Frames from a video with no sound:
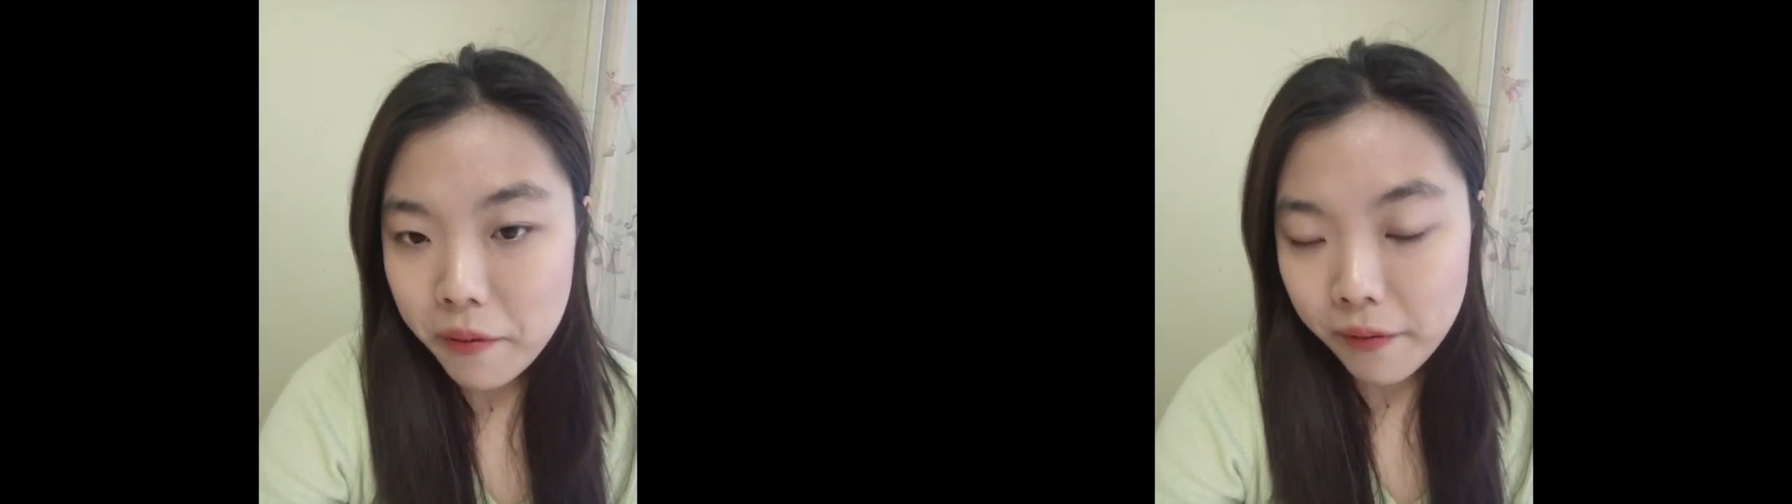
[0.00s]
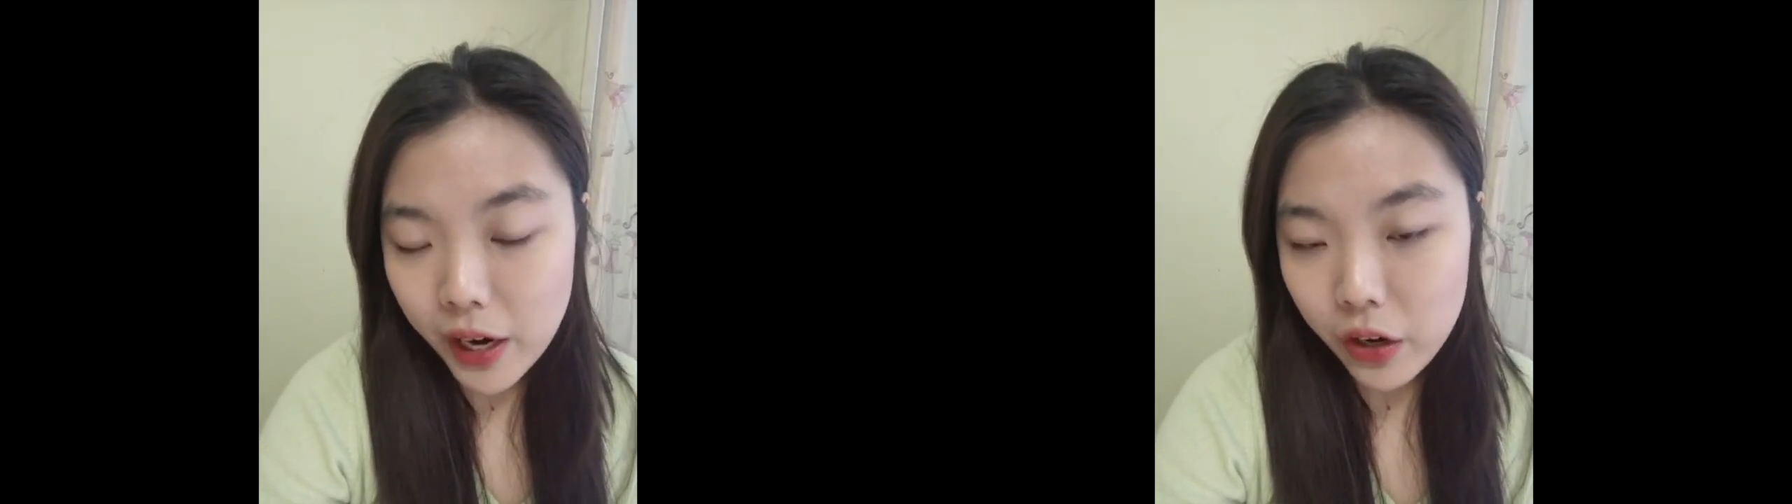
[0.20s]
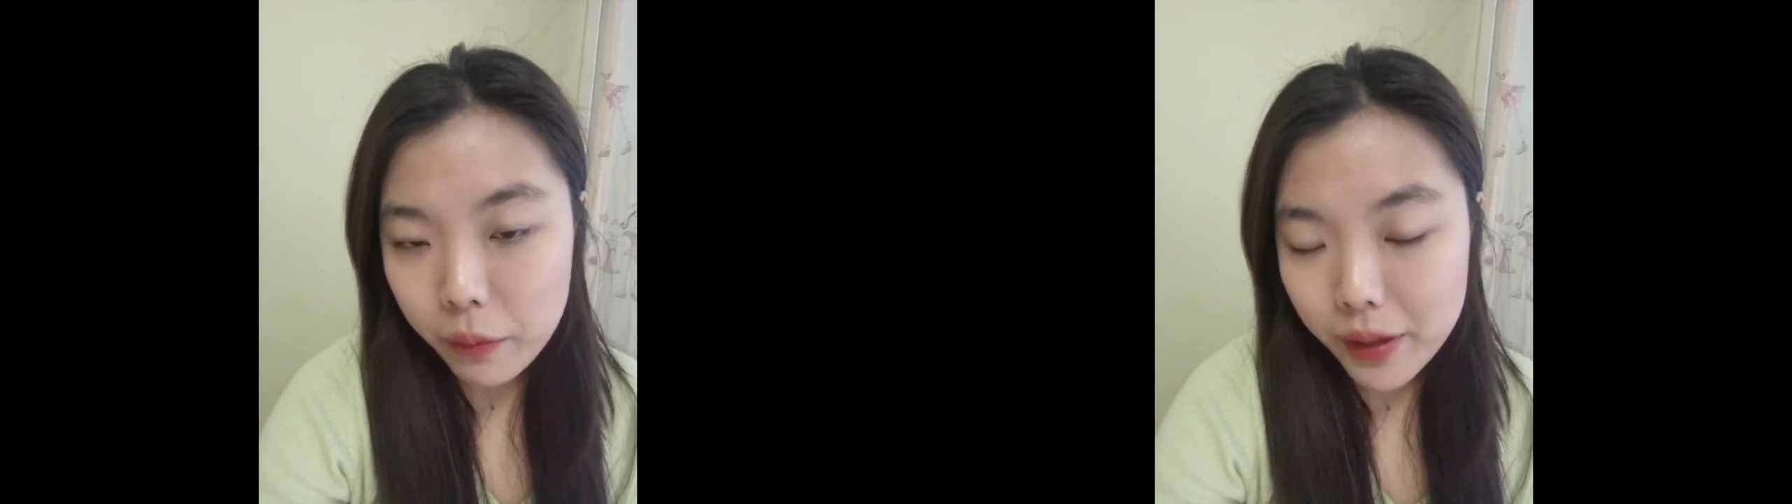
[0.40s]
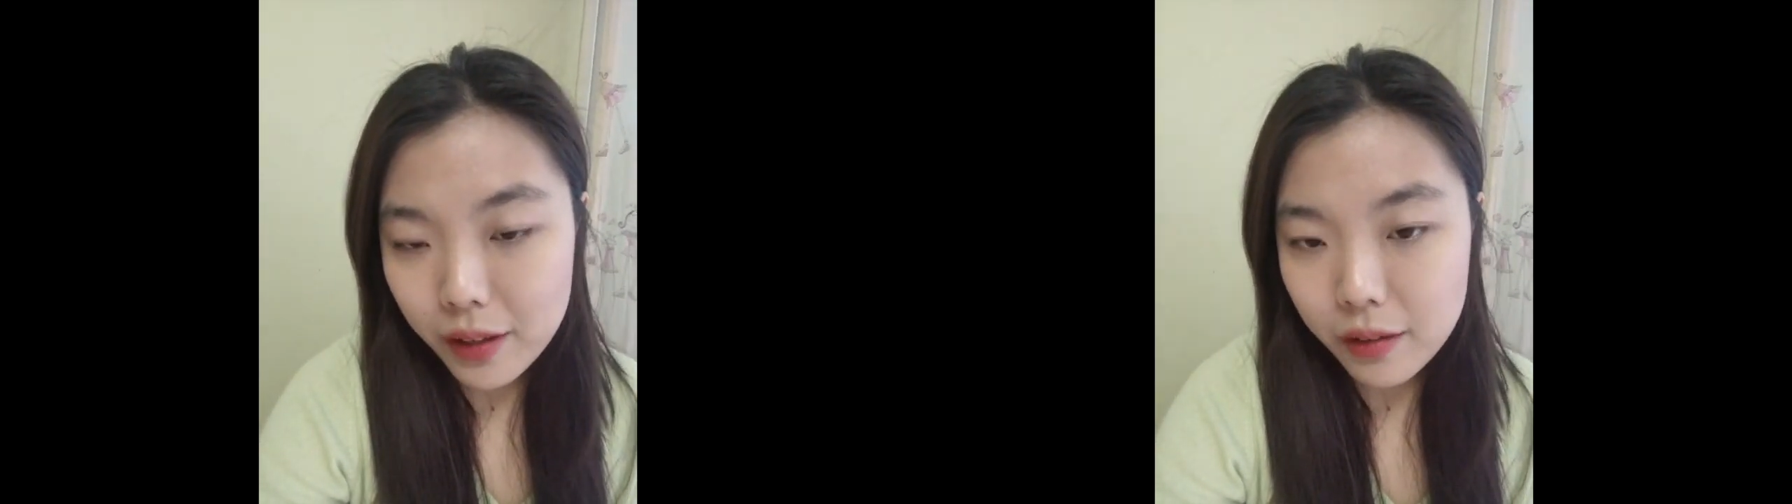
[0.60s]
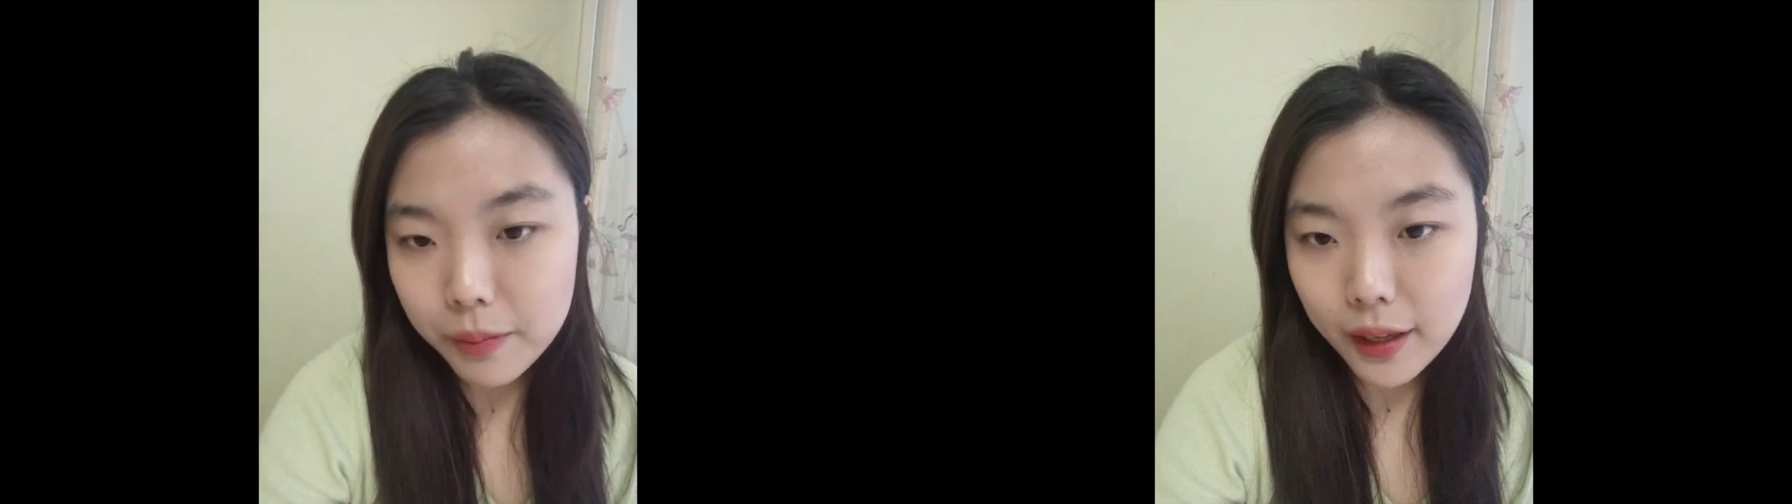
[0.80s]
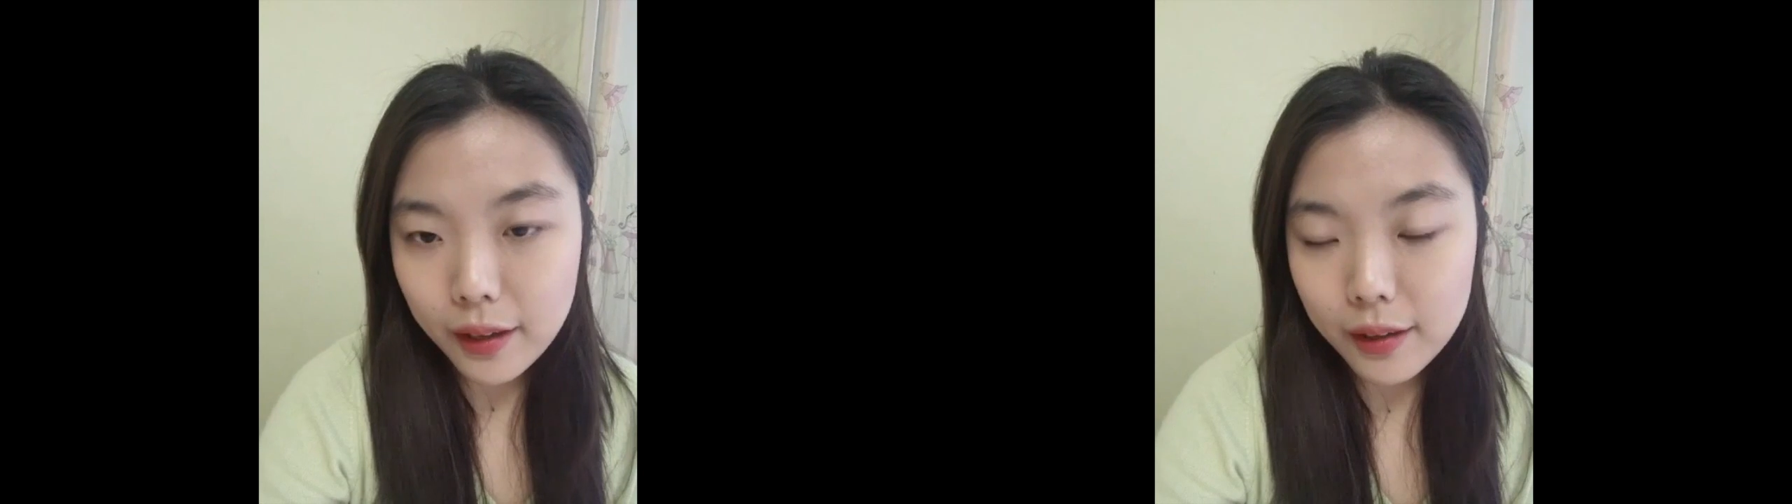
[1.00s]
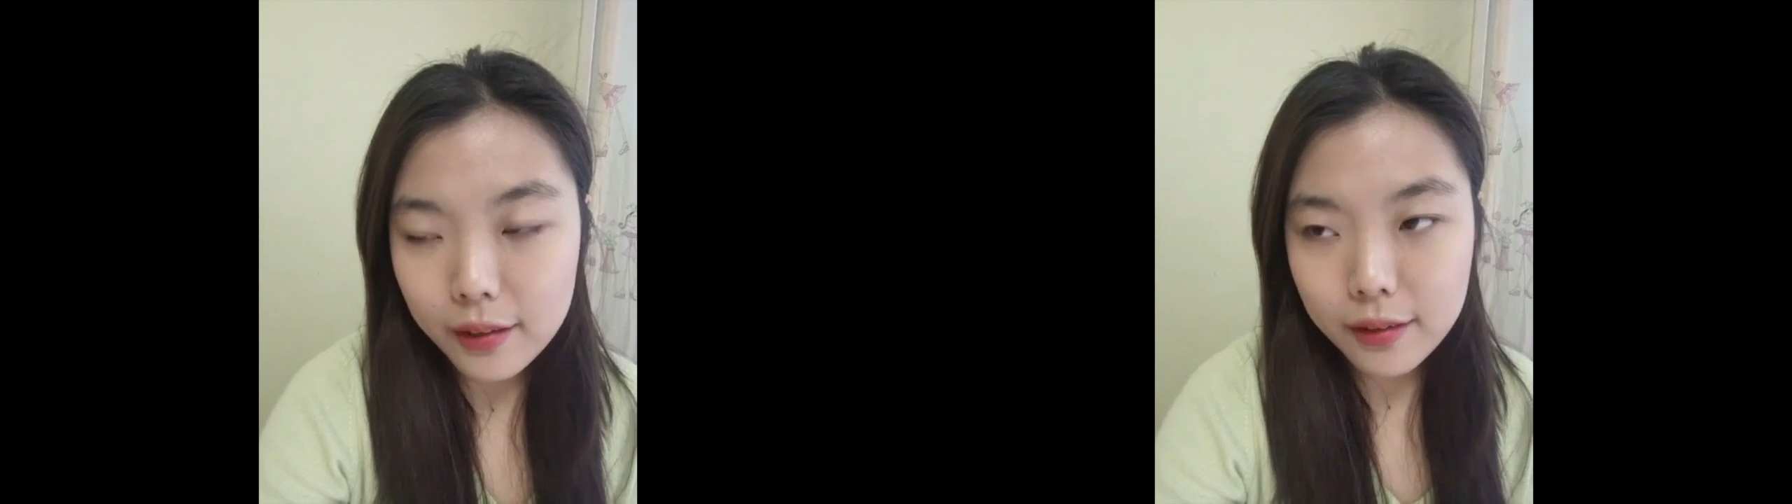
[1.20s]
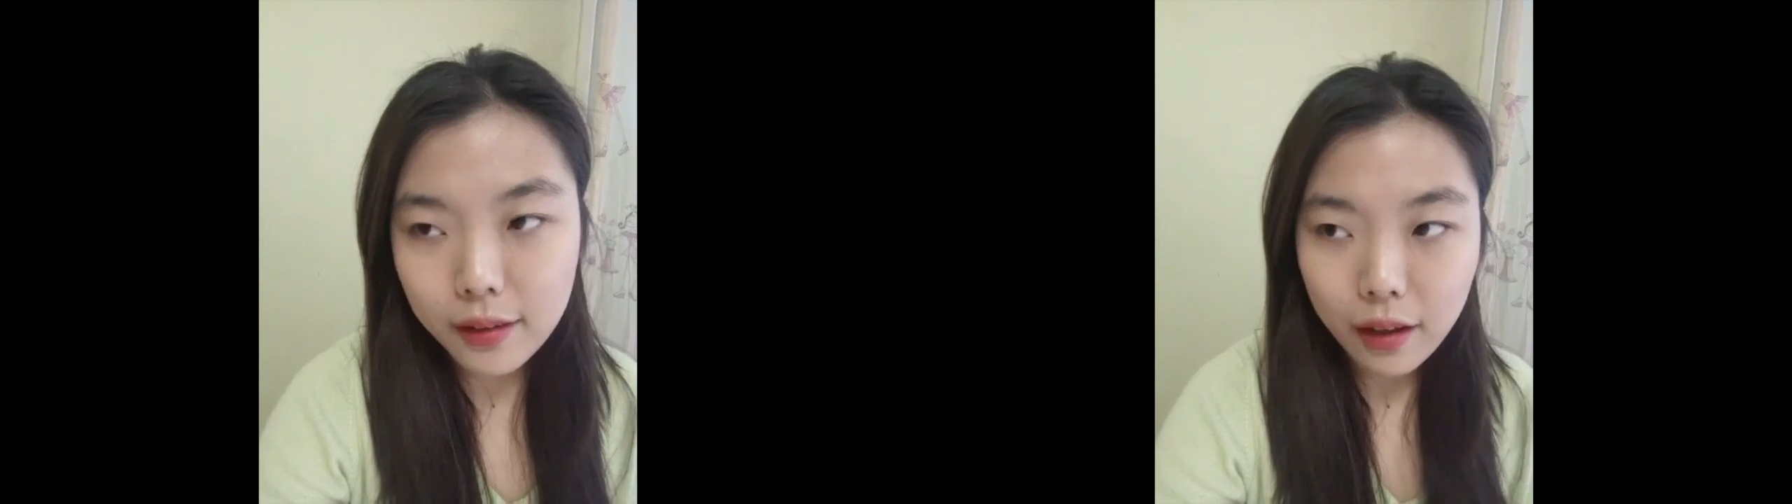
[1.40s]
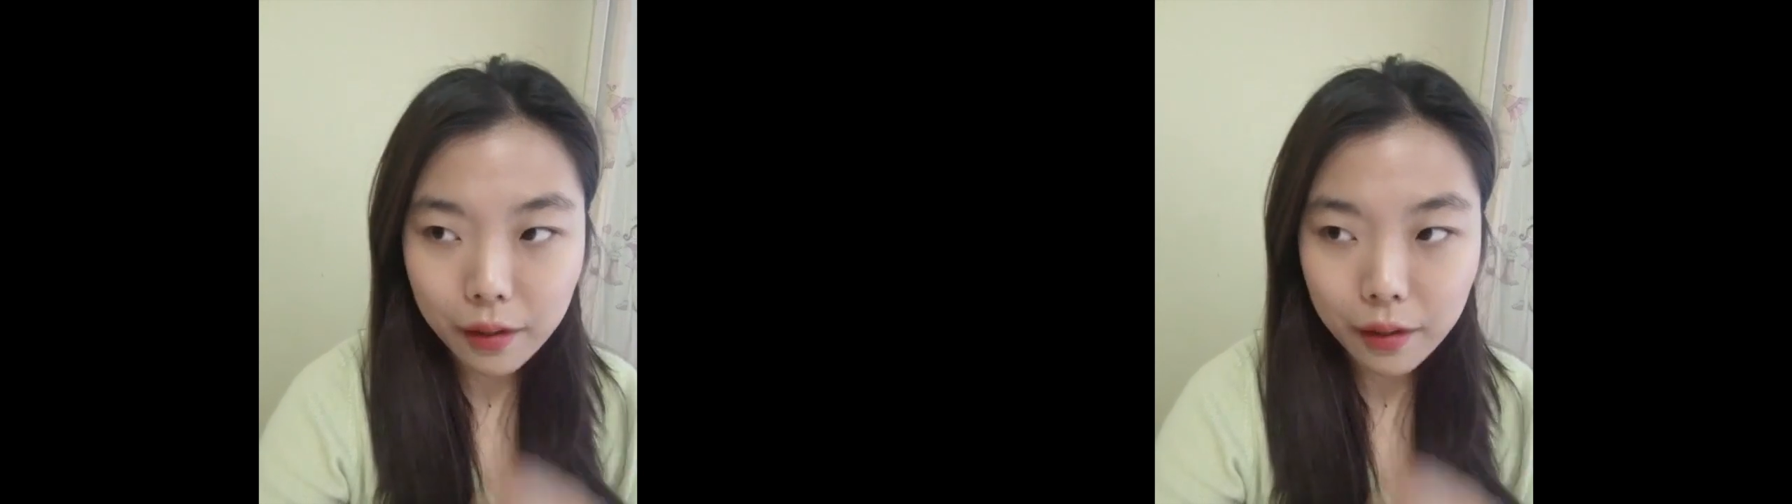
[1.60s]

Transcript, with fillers: environment because...